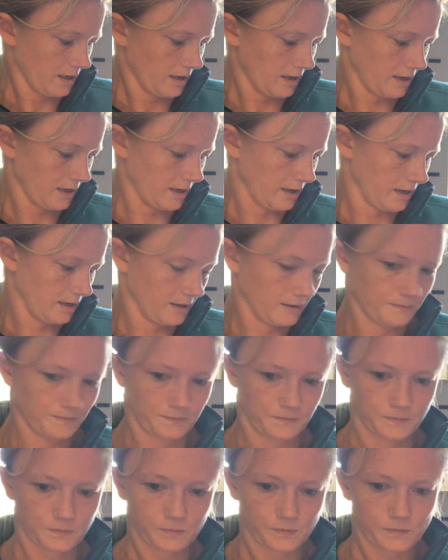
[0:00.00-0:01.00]
I
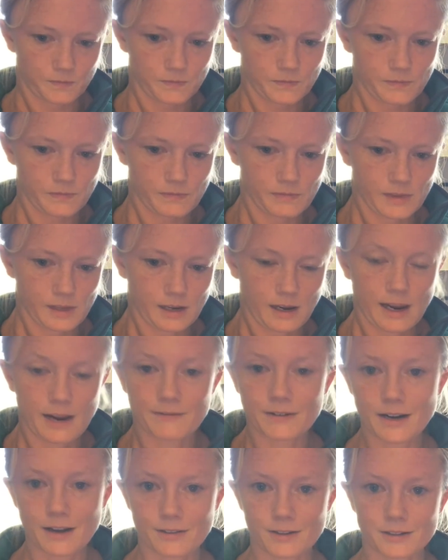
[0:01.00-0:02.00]
have
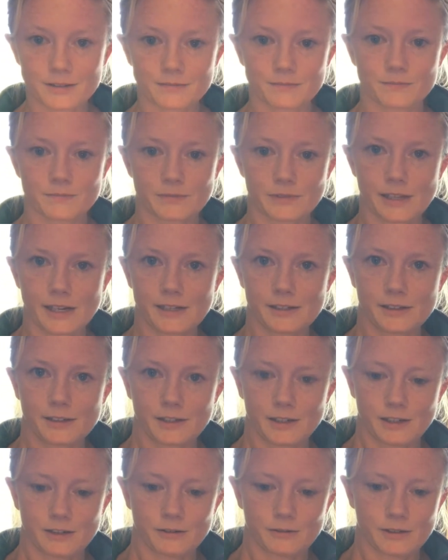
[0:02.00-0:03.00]
another light
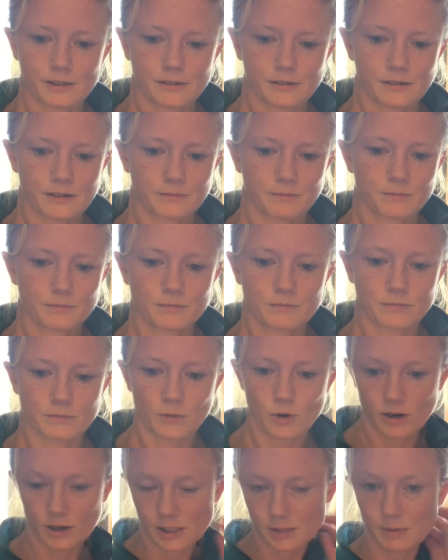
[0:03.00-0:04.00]
too, a
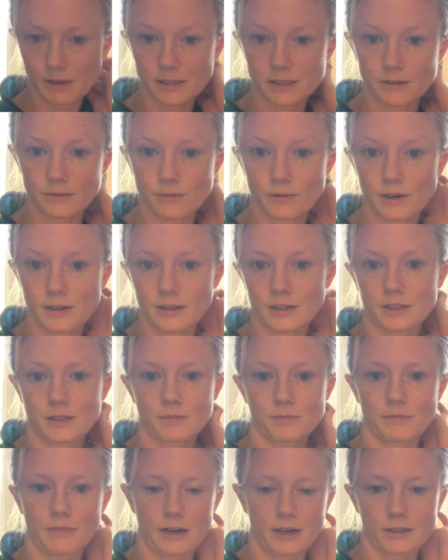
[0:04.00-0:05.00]
more expensive one that's
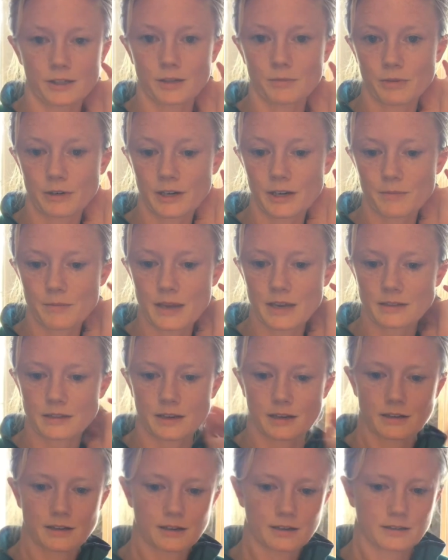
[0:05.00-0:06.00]
actually pretty
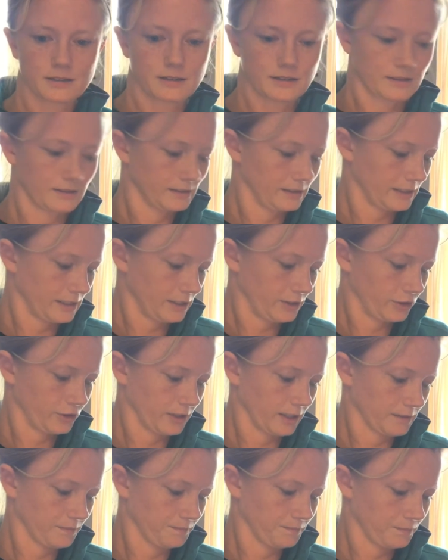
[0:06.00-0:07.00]
amazing, a
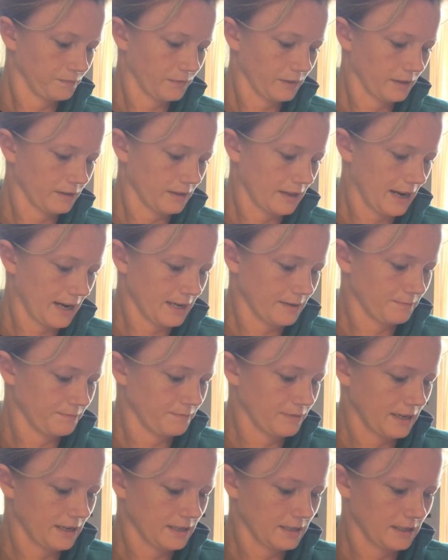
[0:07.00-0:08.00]
Litra light,
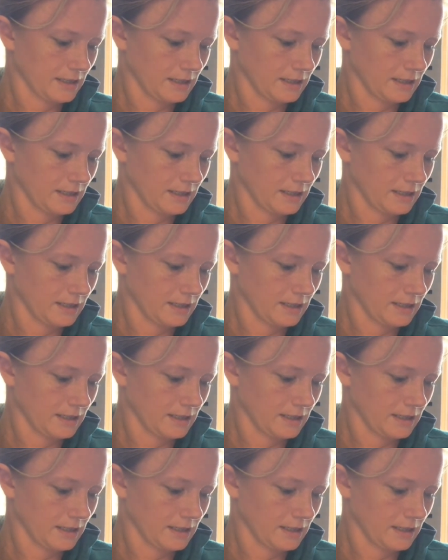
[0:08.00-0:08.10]
but